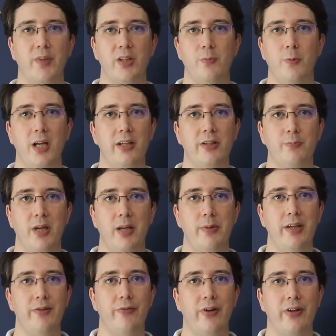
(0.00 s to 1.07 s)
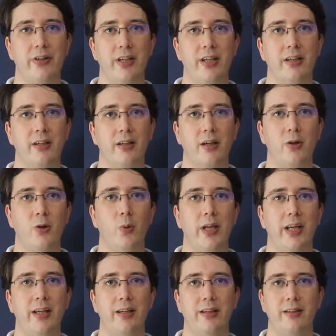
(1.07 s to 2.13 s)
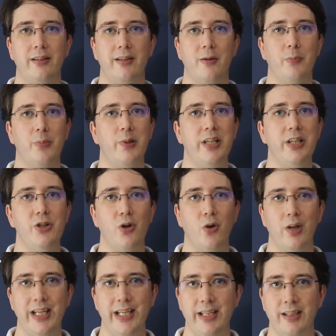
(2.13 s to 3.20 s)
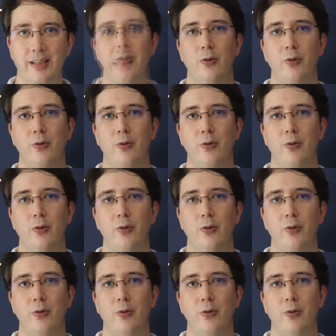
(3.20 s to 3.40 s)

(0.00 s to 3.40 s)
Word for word: as well as maybe funding a, a quick company jolly,